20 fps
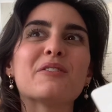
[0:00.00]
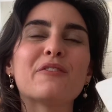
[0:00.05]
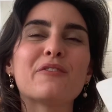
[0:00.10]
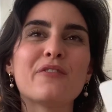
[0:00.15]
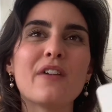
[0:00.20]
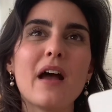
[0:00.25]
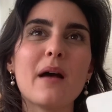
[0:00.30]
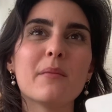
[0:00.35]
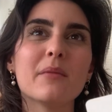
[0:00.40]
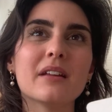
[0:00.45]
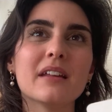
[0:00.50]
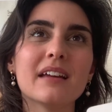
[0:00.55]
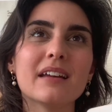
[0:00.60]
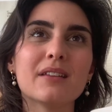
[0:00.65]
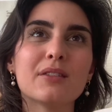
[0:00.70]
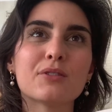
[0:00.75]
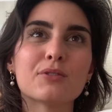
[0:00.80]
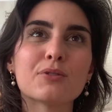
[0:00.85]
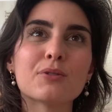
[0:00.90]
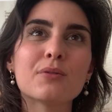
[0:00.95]
family
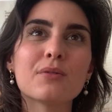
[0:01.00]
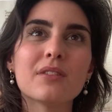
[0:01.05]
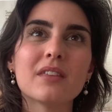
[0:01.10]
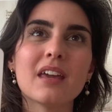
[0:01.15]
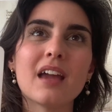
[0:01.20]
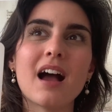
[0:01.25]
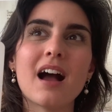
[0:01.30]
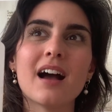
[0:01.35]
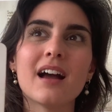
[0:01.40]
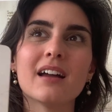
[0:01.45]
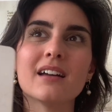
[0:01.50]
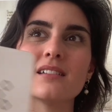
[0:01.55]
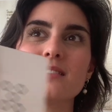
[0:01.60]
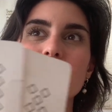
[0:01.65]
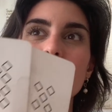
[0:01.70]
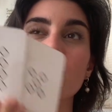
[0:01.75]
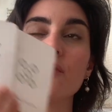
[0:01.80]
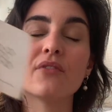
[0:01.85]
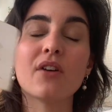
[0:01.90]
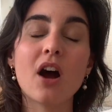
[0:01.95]
through the eyes
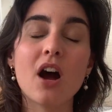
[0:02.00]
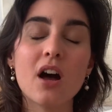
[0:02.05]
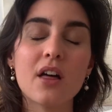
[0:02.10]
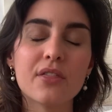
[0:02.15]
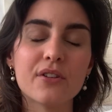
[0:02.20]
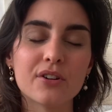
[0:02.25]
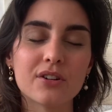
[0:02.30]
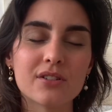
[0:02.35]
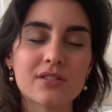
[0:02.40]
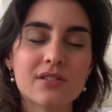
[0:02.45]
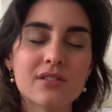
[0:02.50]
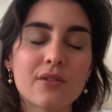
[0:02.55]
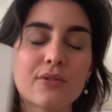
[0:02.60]
of others,